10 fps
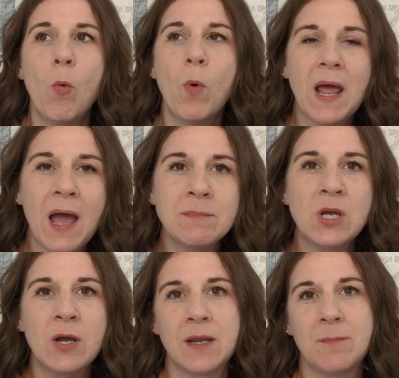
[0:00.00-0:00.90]
when I'm
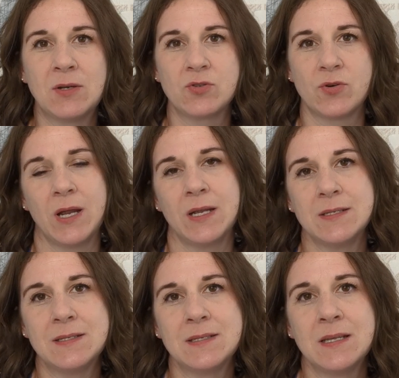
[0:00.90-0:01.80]
talking about
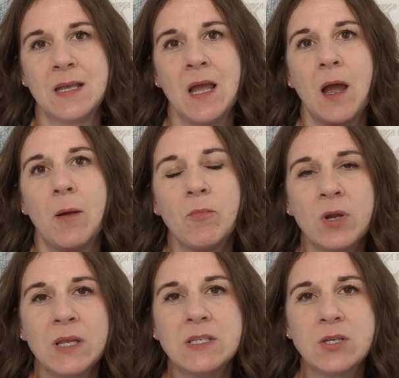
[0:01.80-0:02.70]
trends, I'm
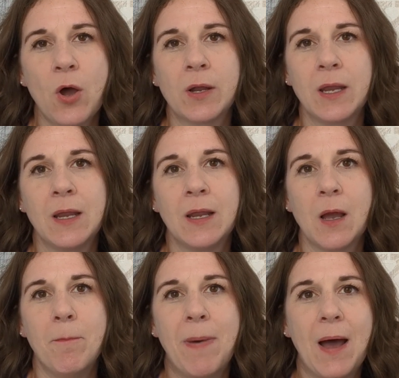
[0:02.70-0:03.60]
really talking
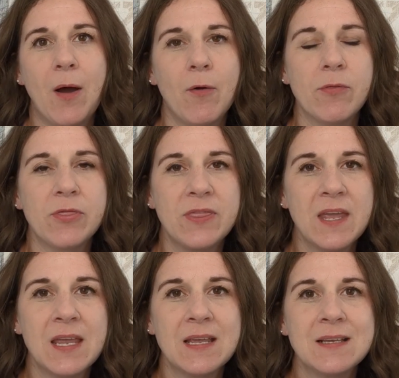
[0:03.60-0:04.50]
about
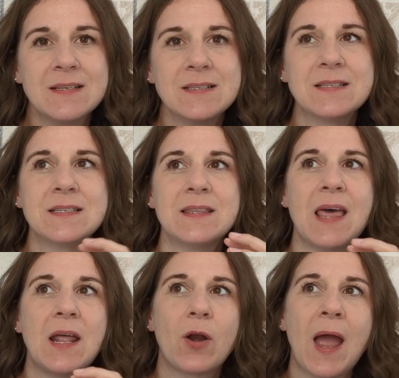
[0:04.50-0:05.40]
things
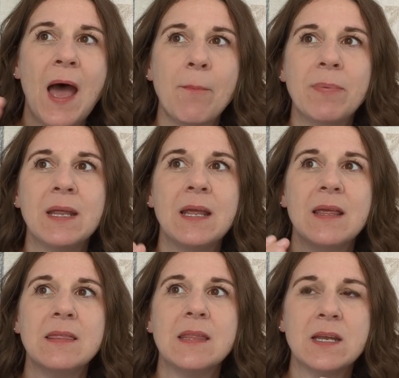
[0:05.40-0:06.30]
that are happening
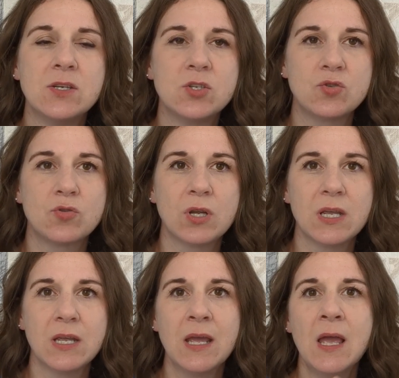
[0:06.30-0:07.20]
in the
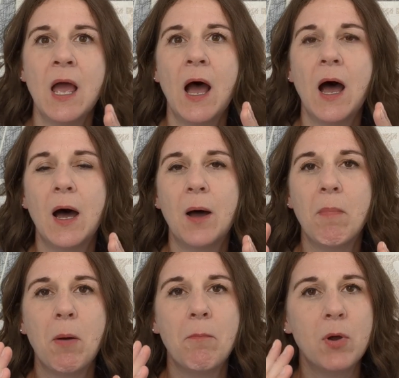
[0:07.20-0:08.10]
industry,
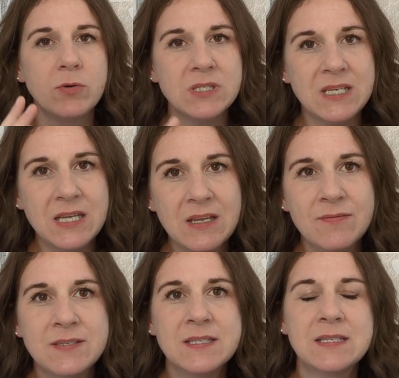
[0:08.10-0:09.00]

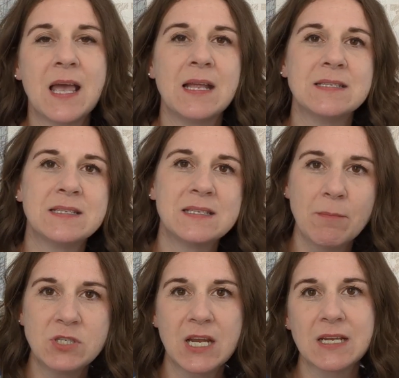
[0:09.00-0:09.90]
motifs and
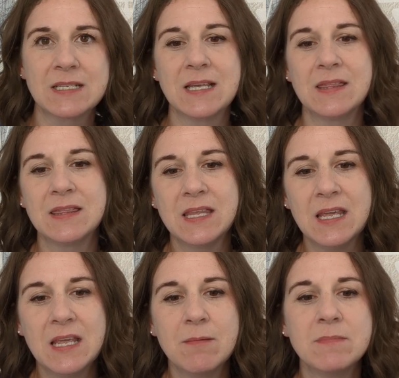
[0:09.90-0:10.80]
subjects and
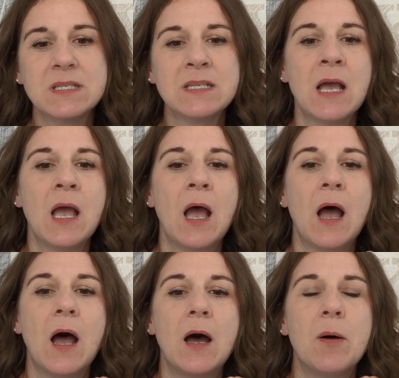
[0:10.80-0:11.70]
themes,
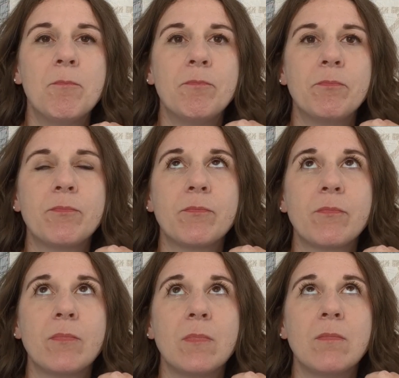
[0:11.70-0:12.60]

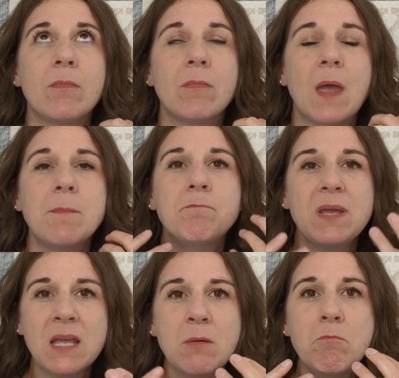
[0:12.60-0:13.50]
and
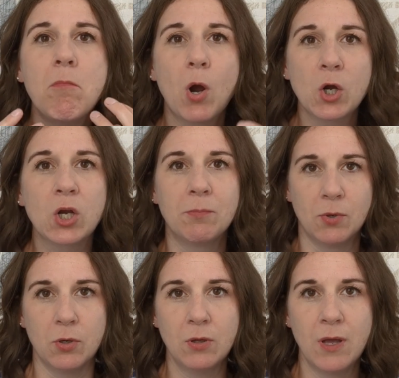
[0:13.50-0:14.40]
being
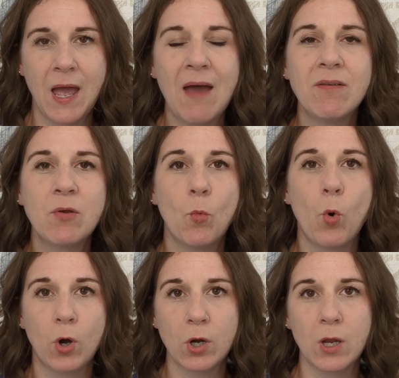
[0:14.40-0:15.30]
marketable, having
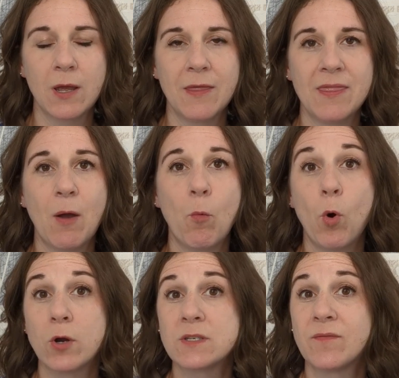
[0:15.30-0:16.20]
work that
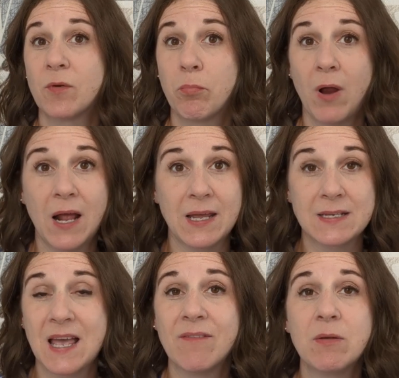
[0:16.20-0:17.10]
works for
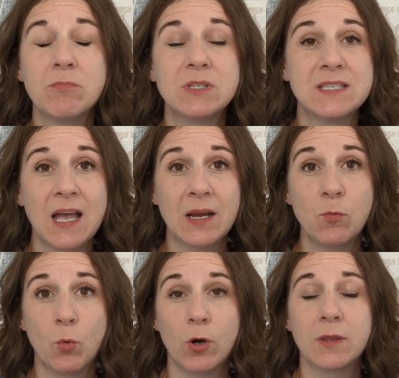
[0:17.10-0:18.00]
products, having
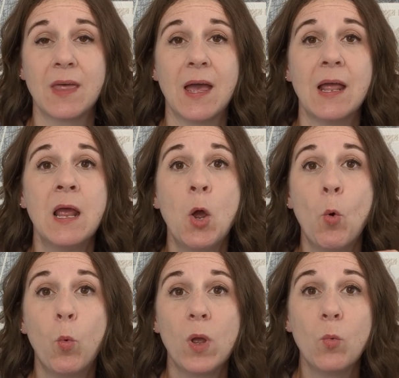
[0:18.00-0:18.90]
design work that
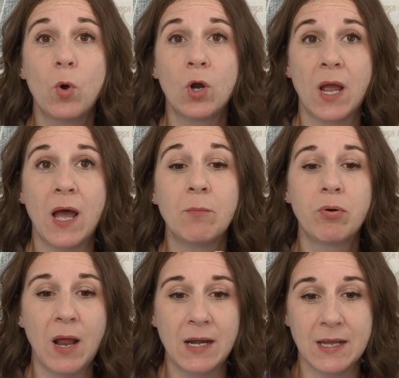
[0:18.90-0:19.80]
will work
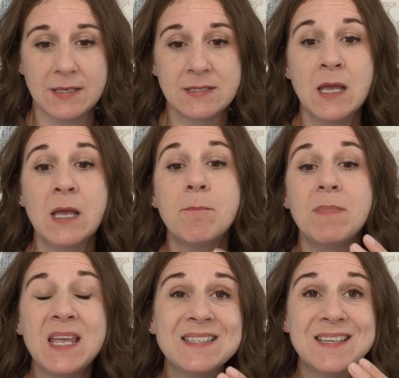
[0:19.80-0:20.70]
on products
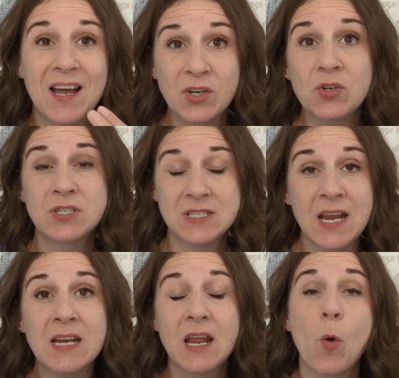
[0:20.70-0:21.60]
means
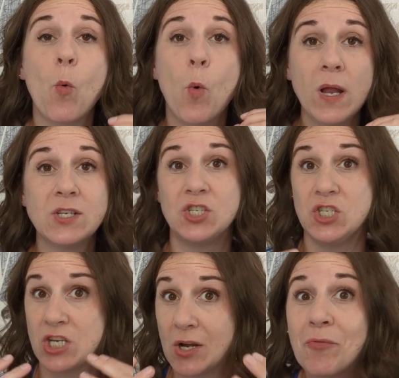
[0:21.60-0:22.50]
understanding what
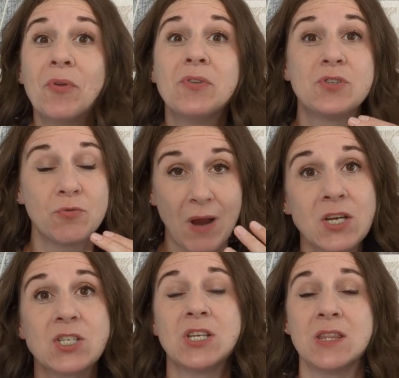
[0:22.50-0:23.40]
general
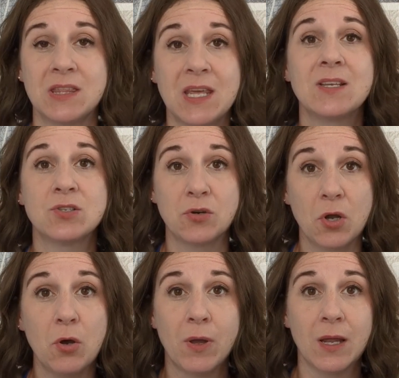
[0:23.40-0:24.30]
direction things are
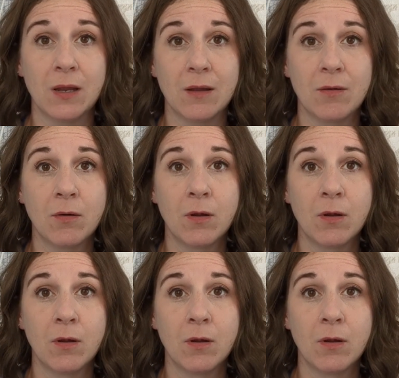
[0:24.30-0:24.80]
going.